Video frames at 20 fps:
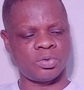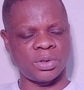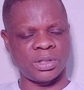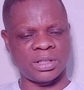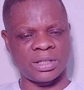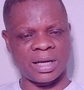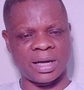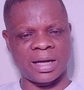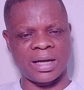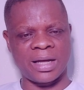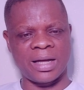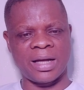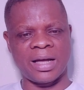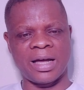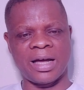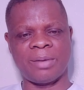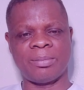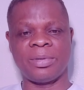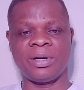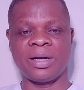Twitter
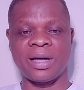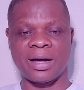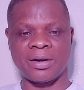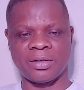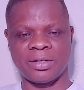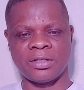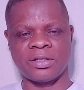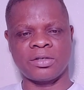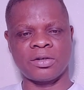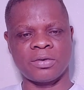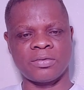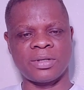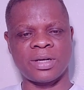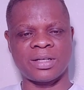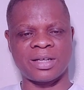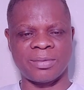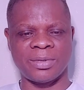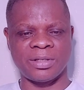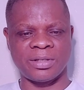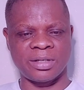and bring out the stuff
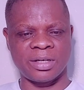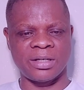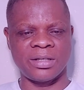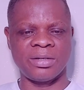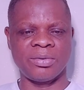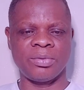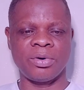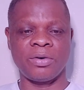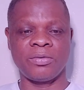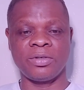that have been trending.